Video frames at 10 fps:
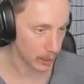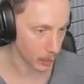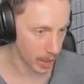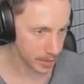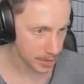
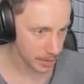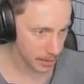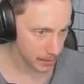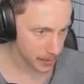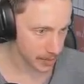right?
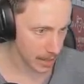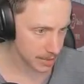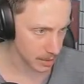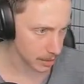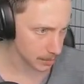And that's
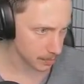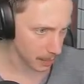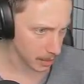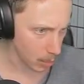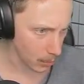going to
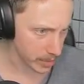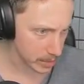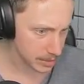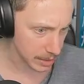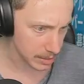be what we
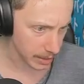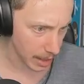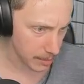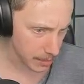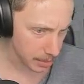need to end the
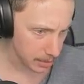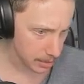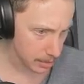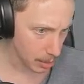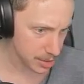game.
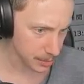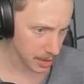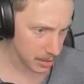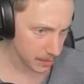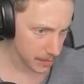Possibly.
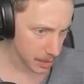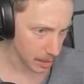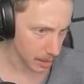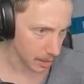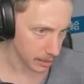
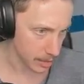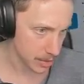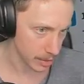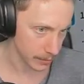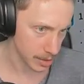Uh, that
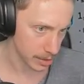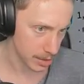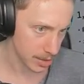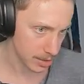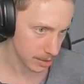sign never
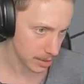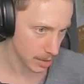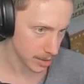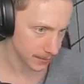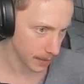changes. That
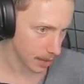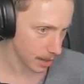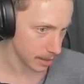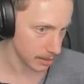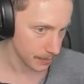sign's
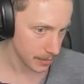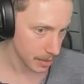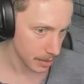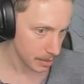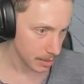fine.
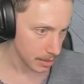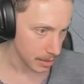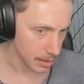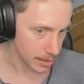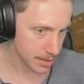
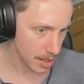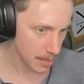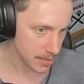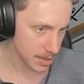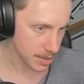It
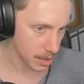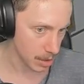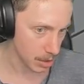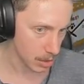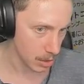seems as
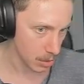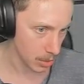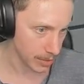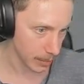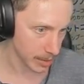though
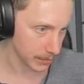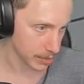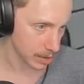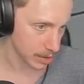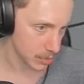that one never
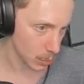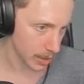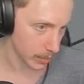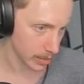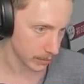changes or
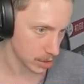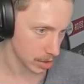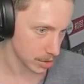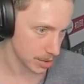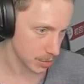that one never
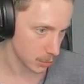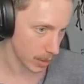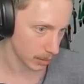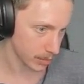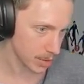changes as
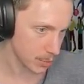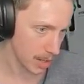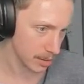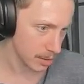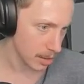well. This
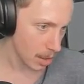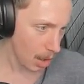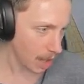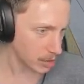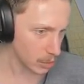one
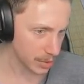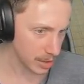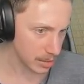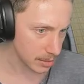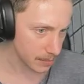I don't
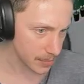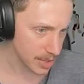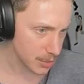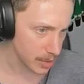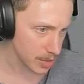think
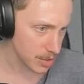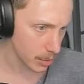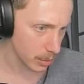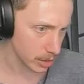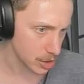this one
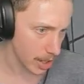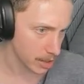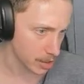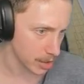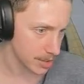necessarily
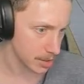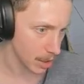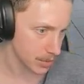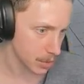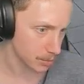changes. Yeah,
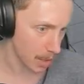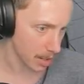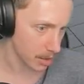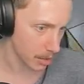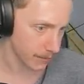what's good, Brian?
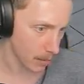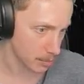You got your phone, your